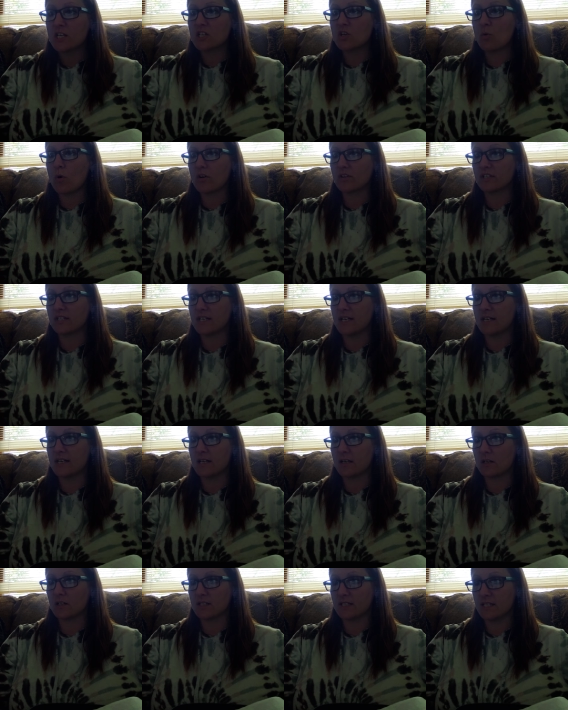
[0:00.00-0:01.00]
to our
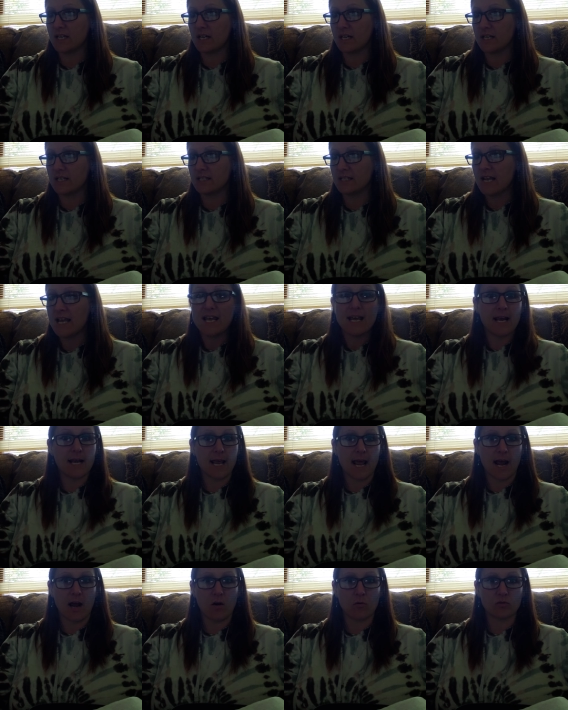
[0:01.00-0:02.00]
city cities and
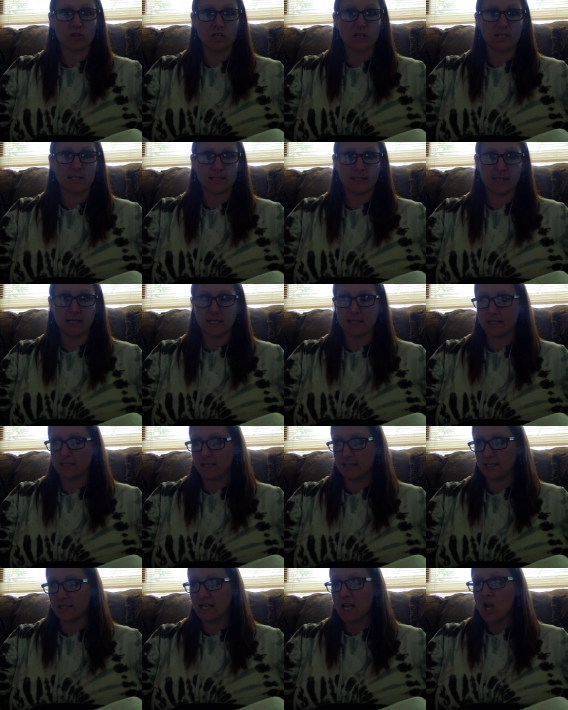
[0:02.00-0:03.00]
out
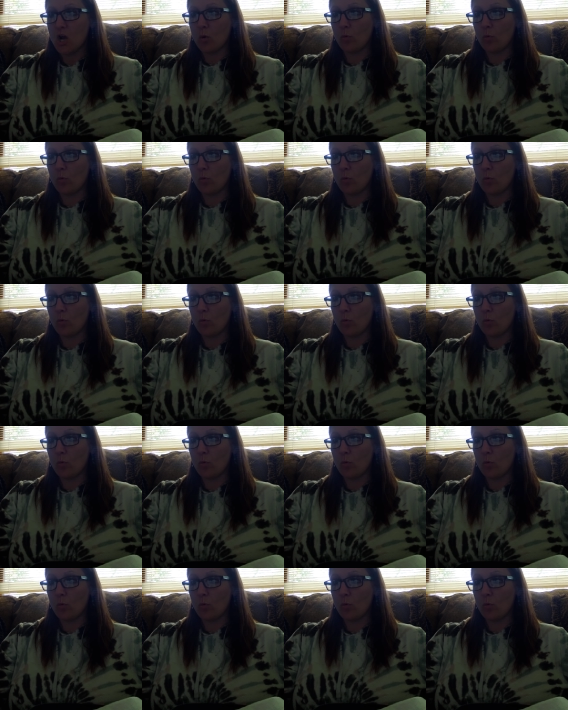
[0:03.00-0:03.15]
citizens,